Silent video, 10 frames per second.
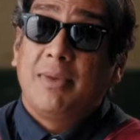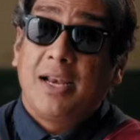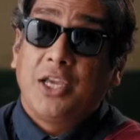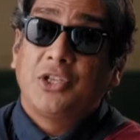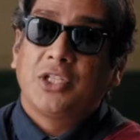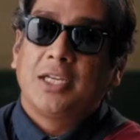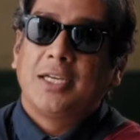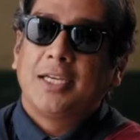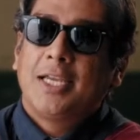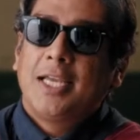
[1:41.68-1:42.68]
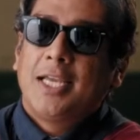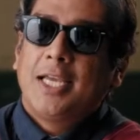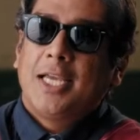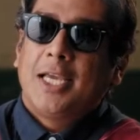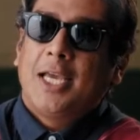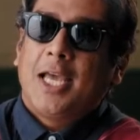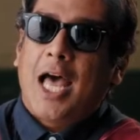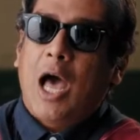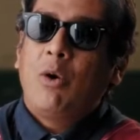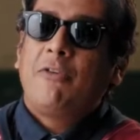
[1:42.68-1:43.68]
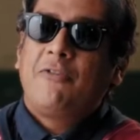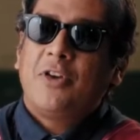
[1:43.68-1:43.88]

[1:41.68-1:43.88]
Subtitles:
in Malaysia, our